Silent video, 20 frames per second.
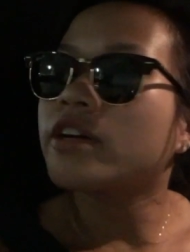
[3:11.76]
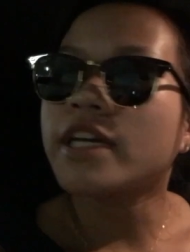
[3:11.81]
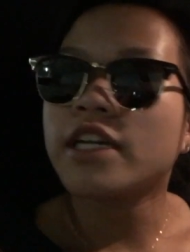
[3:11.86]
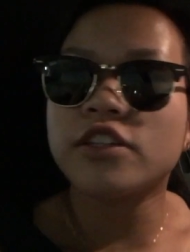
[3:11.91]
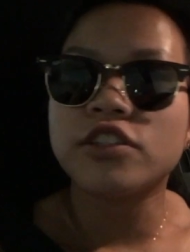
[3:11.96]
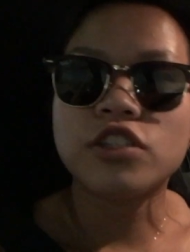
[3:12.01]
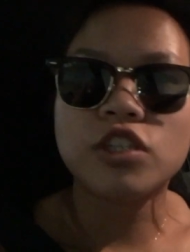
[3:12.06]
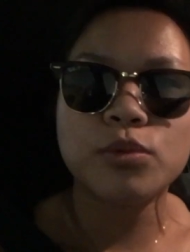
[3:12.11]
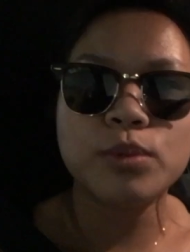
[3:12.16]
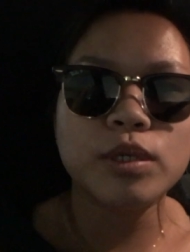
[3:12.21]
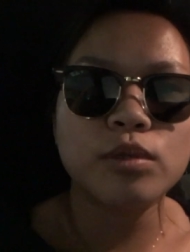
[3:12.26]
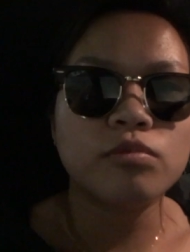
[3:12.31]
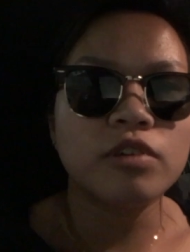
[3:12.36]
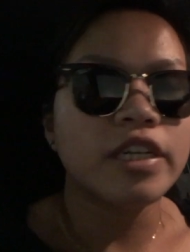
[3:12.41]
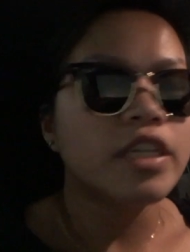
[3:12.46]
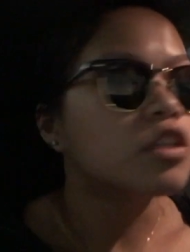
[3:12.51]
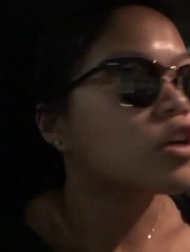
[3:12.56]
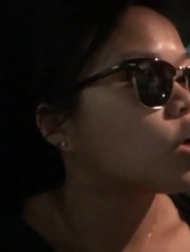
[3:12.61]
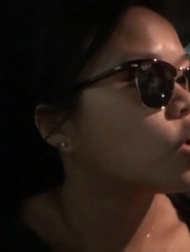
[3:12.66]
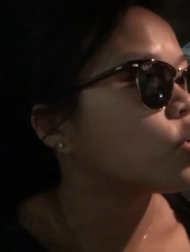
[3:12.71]
Okay, so we
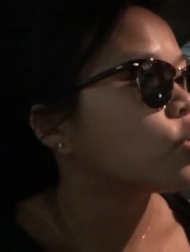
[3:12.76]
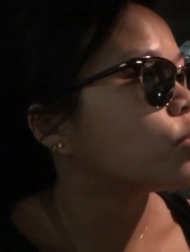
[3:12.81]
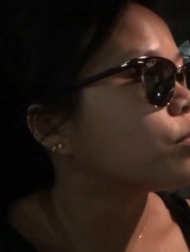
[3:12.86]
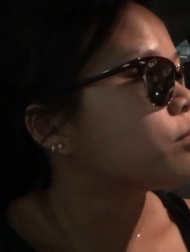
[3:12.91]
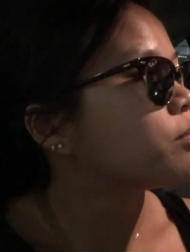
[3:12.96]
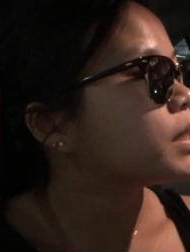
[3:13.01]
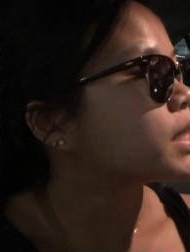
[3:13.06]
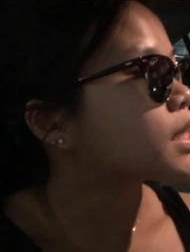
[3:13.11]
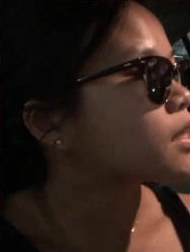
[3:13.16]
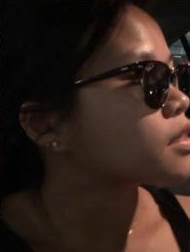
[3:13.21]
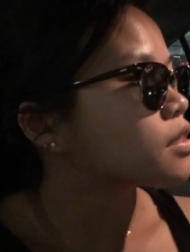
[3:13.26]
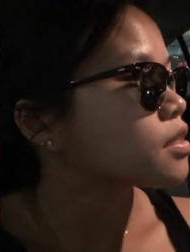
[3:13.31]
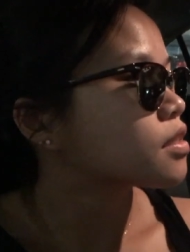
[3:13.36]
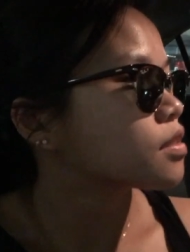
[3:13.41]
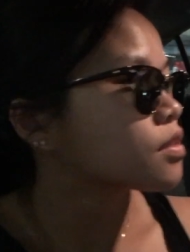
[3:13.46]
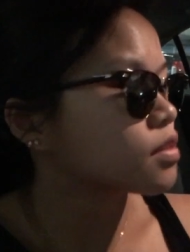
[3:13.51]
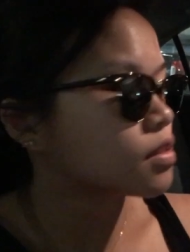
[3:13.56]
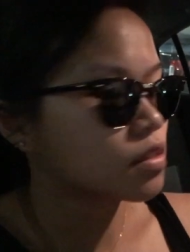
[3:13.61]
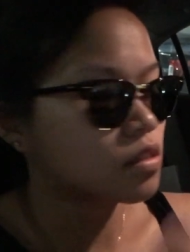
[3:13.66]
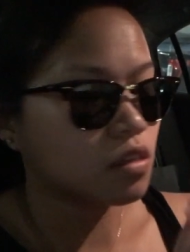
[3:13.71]
ran home
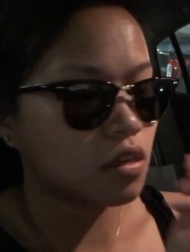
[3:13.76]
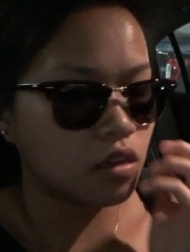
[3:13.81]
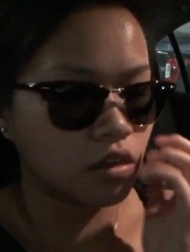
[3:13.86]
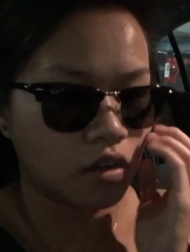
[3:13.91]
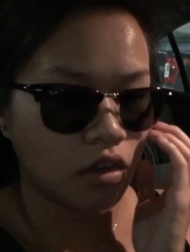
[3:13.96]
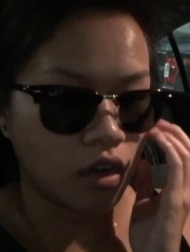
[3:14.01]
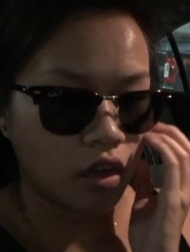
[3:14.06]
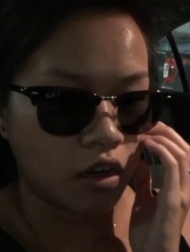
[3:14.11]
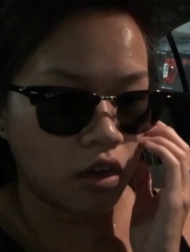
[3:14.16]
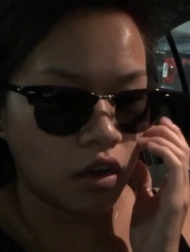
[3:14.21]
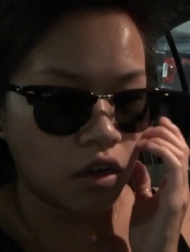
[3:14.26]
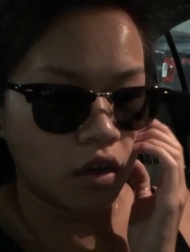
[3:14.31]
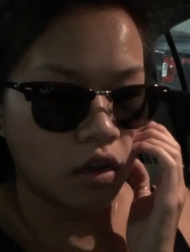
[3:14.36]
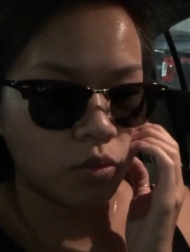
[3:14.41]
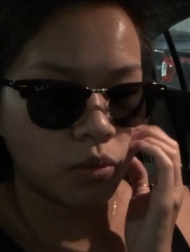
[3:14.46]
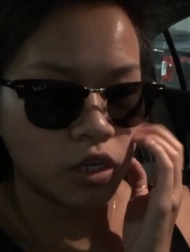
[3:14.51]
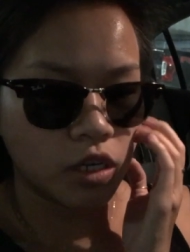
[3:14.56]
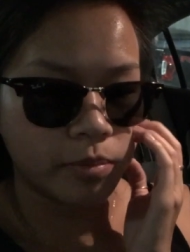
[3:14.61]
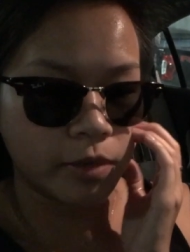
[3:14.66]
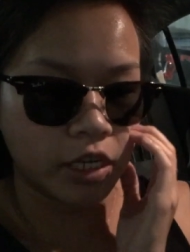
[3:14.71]
because
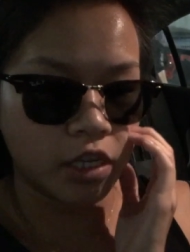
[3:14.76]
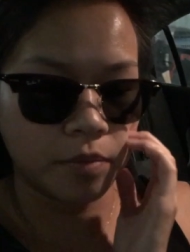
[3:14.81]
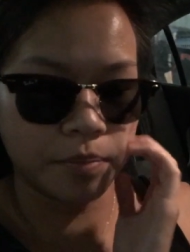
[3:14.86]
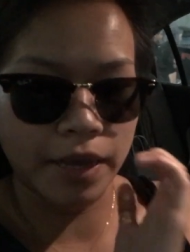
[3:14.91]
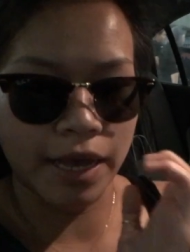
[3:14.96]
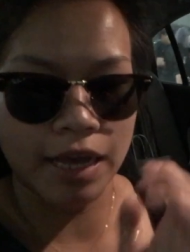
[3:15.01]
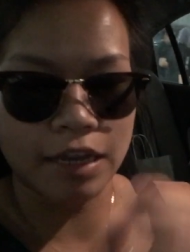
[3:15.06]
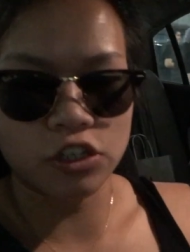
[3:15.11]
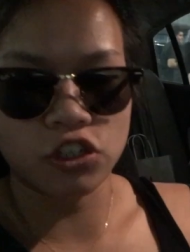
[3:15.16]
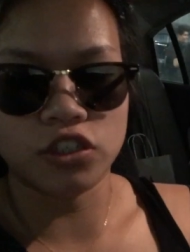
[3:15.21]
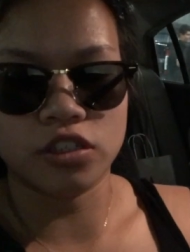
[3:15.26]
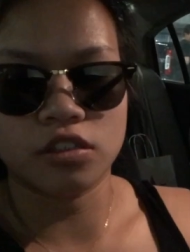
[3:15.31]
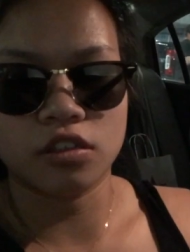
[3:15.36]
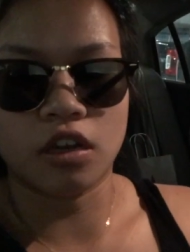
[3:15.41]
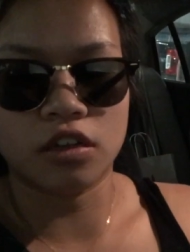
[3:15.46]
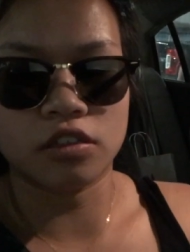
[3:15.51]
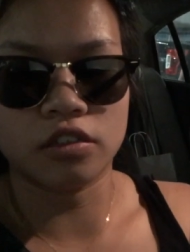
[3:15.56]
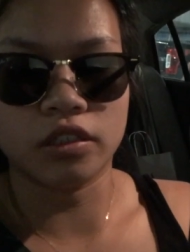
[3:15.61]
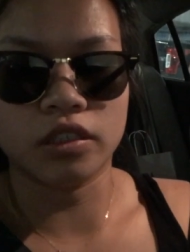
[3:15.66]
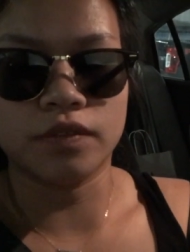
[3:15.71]
one of my packages
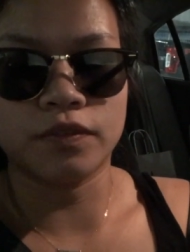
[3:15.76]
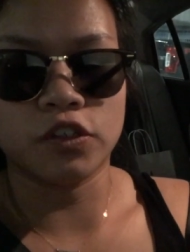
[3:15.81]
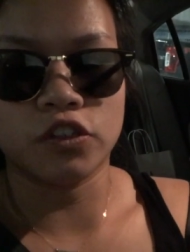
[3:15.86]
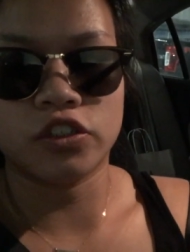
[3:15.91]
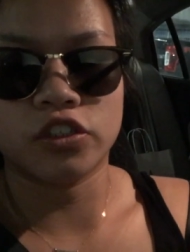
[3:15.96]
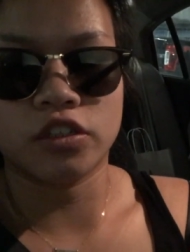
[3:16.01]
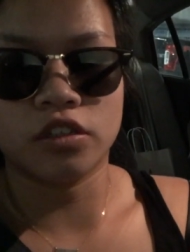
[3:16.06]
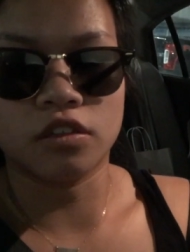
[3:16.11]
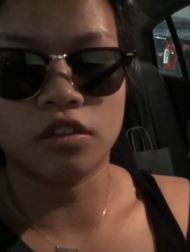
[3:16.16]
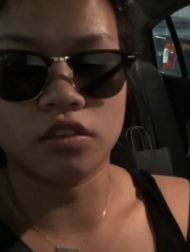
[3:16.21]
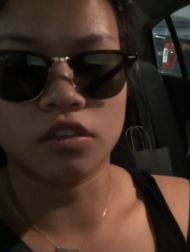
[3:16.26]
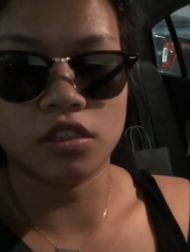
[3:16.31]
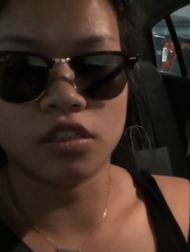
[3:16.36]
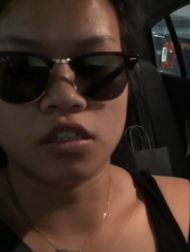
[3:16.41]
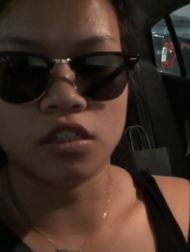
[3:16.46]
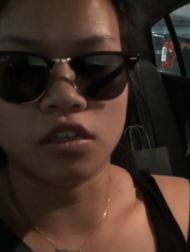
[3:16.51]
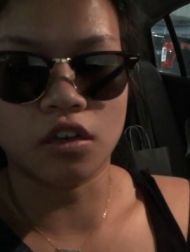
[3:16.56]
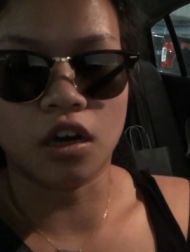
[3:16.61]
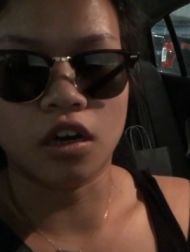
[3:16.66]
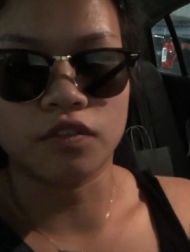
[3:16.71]
got delivered to the
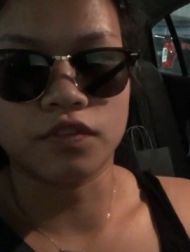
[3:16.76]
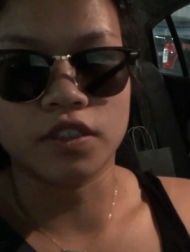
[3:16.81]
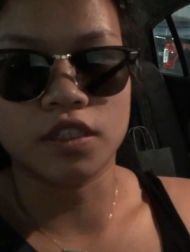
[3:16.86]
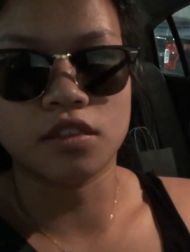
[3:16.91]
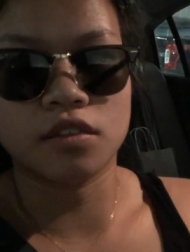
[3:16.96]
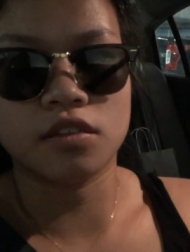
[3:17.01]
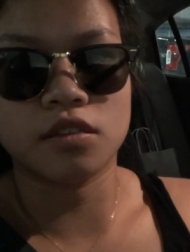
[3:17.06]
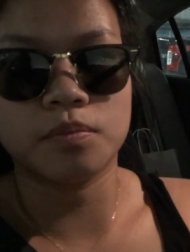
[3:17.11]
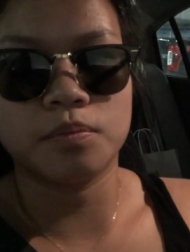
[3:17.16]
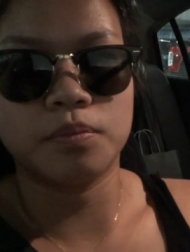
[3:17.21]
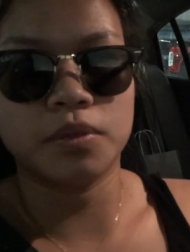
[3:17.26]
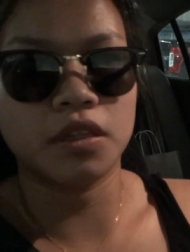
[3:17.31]
leasing office,